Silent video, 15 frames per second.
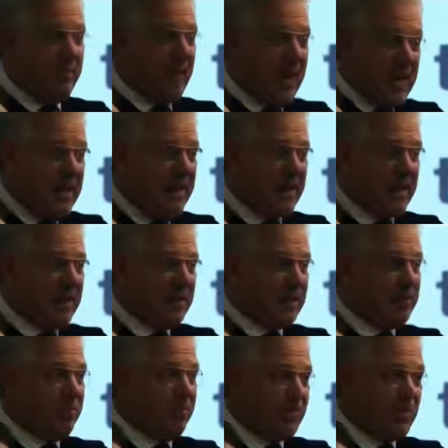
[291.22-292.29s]
that Bannon
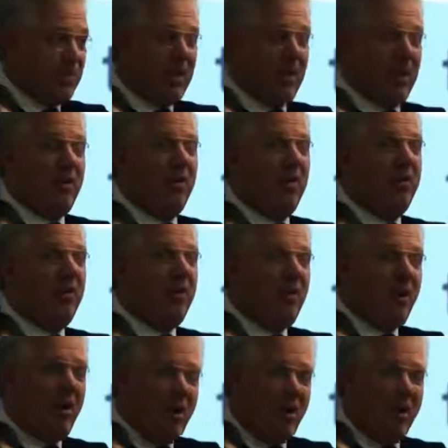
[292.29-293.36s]
is pushing
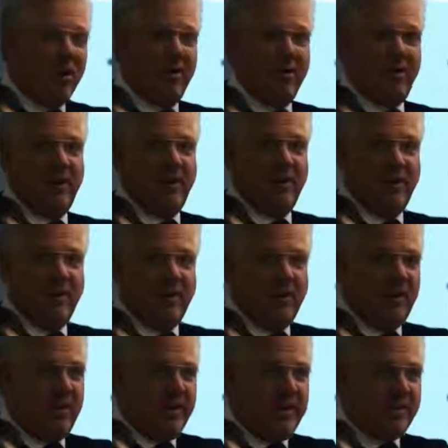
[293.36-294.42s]
hard
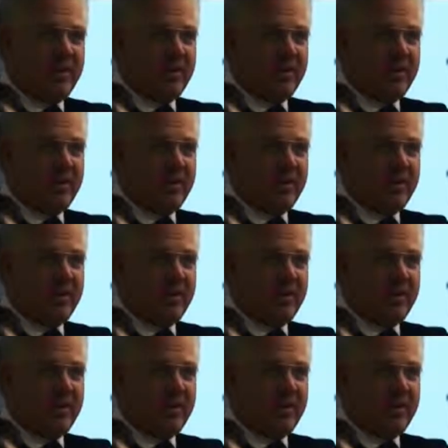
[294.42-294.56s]
yeah.